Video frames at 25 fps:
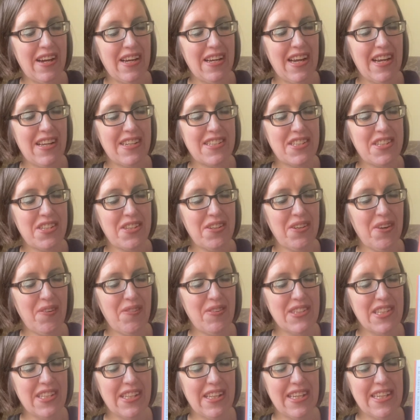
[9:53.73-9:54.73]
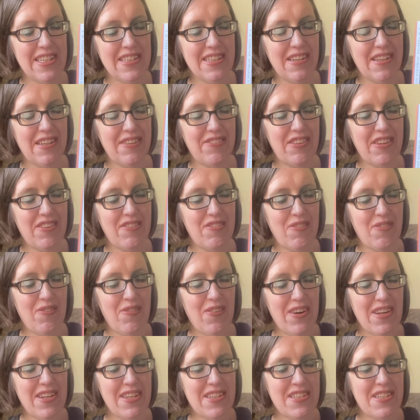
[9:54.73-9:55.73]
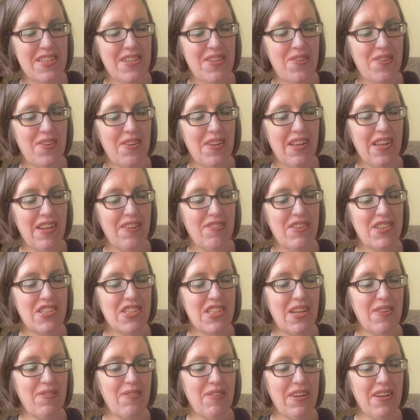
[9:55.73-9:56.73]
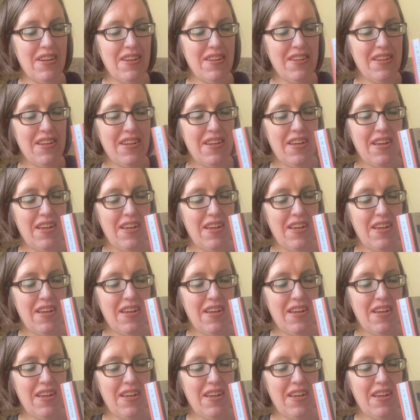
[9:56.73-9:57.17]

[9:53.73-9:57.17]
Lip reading: had two copies of this, and I've given one to Lovely Gemma,